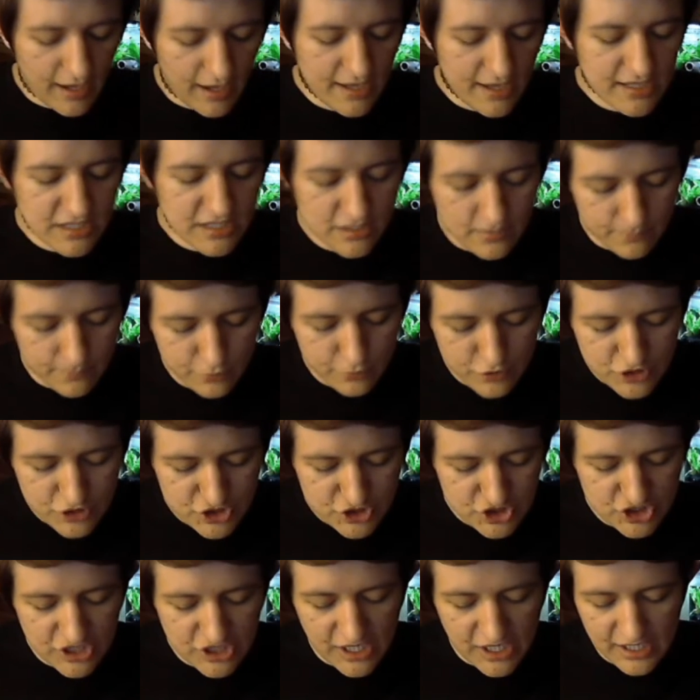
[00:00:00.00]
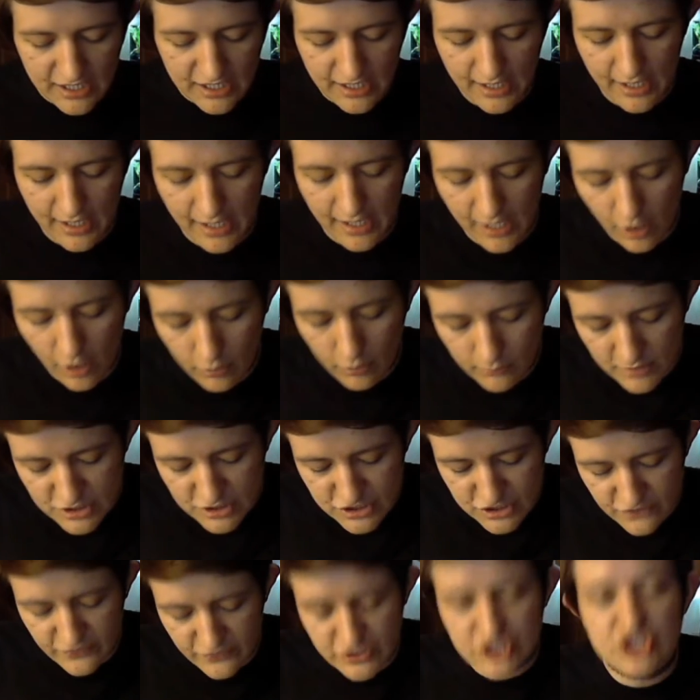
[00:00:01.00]
I can appreciate how
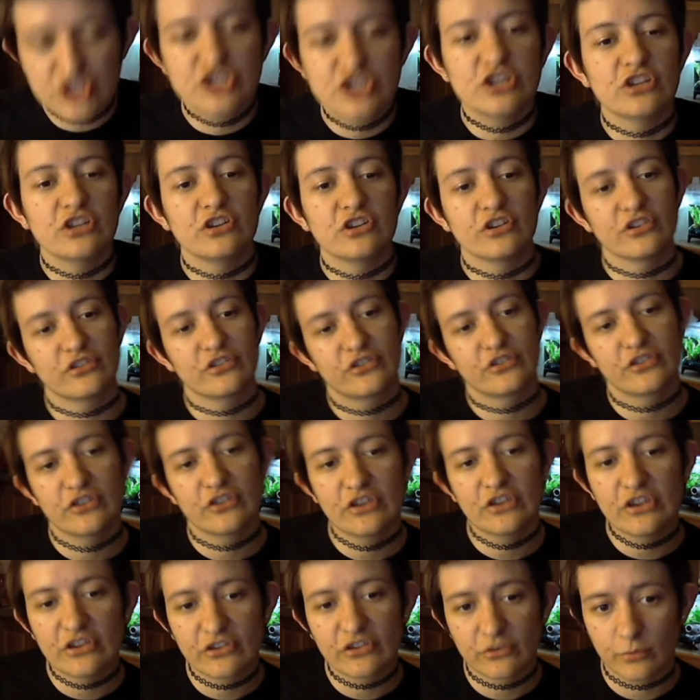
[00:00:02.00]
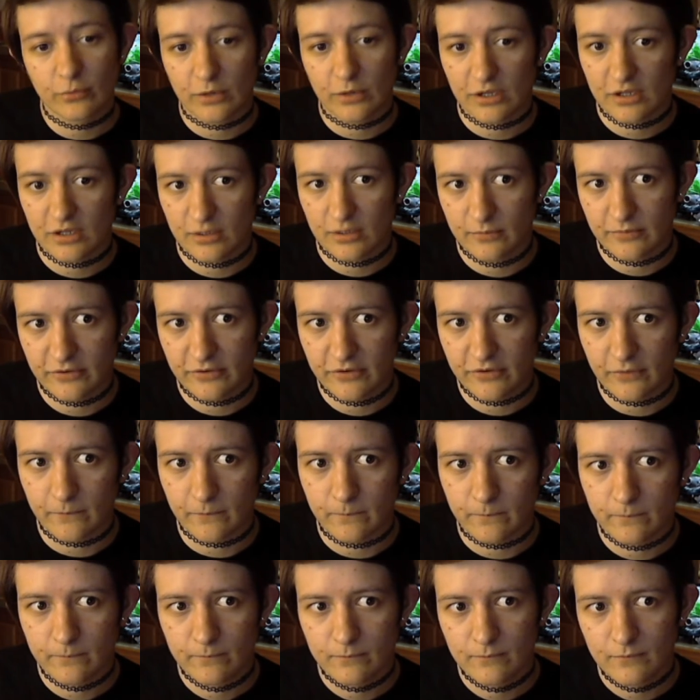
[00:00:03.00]
much of a genius he is when it comes to
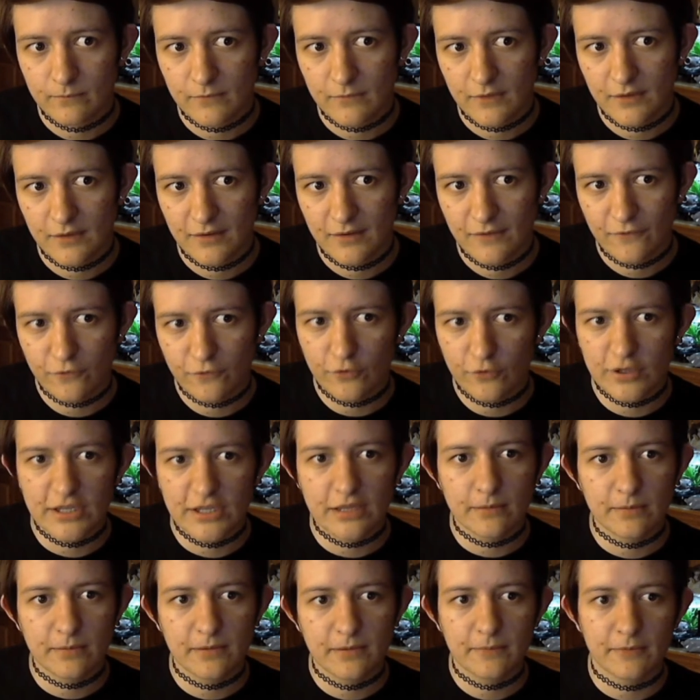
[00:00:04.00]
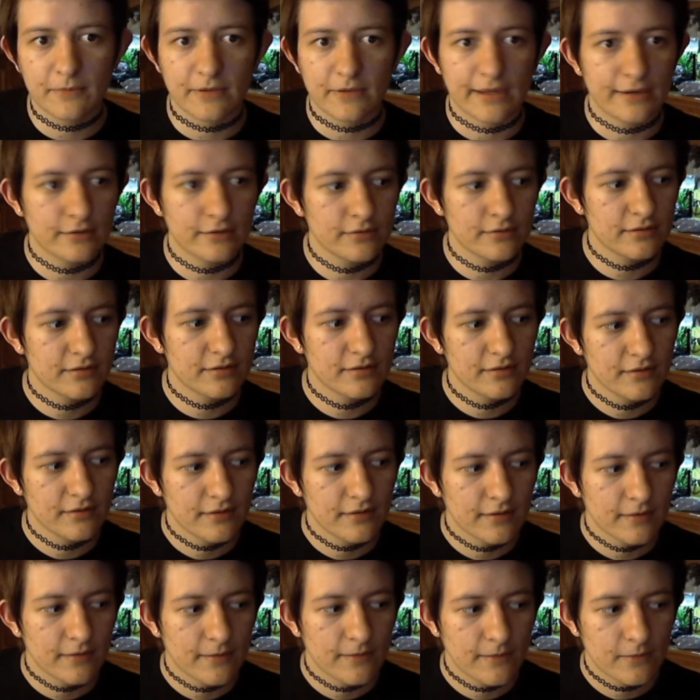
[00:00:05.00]
freaking people out
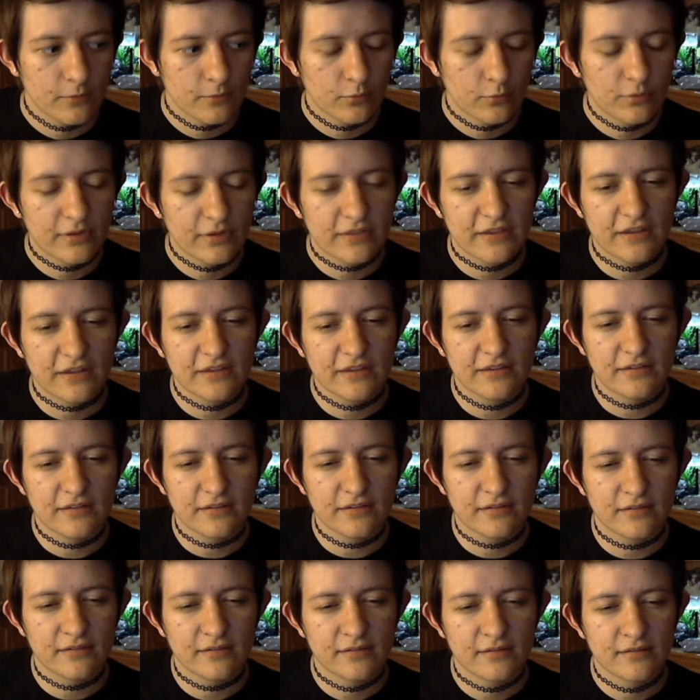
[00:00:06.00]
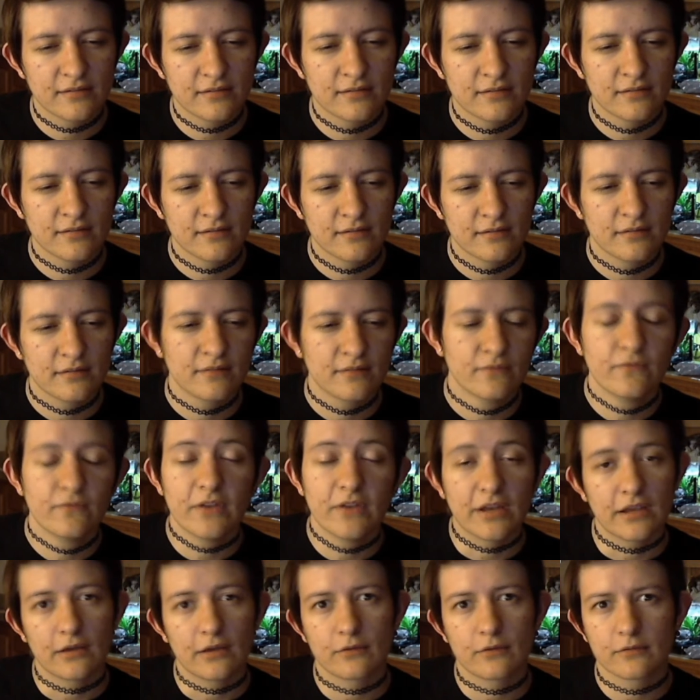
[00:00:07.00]
with his
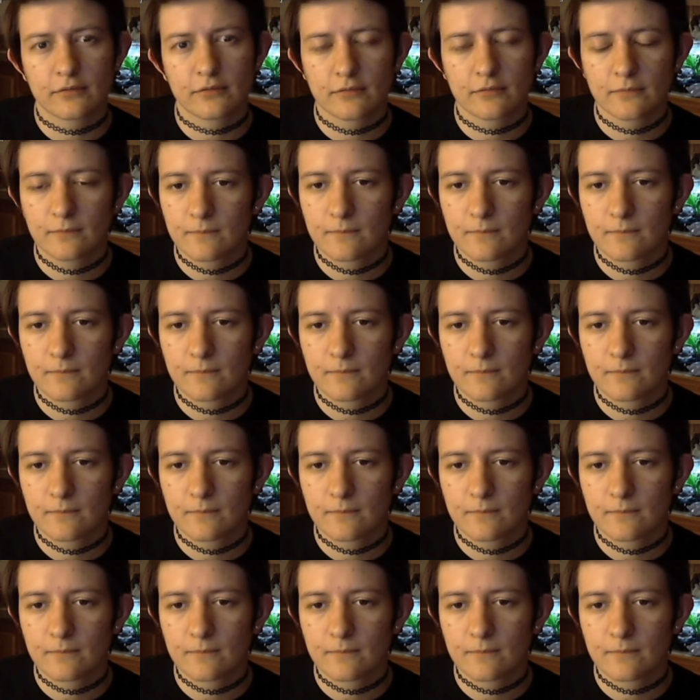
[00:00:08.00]
videos.